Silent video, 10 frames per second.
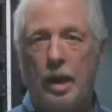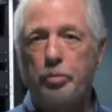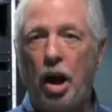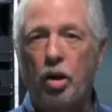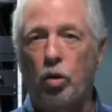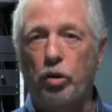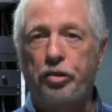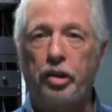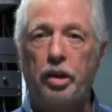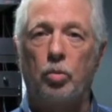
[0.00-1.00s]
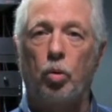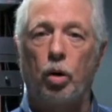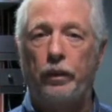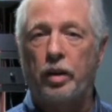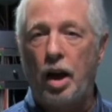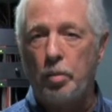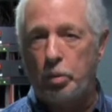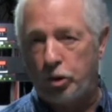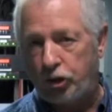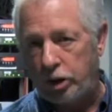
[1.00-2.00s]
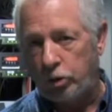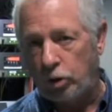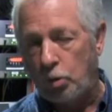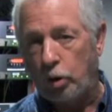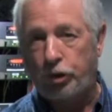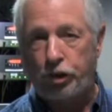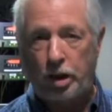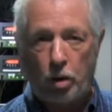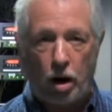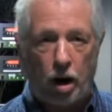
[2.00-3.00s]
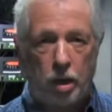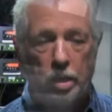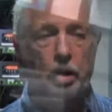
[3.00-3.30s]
I'm Doc Goldstein, and we're in the Common Machine Room, or CMR.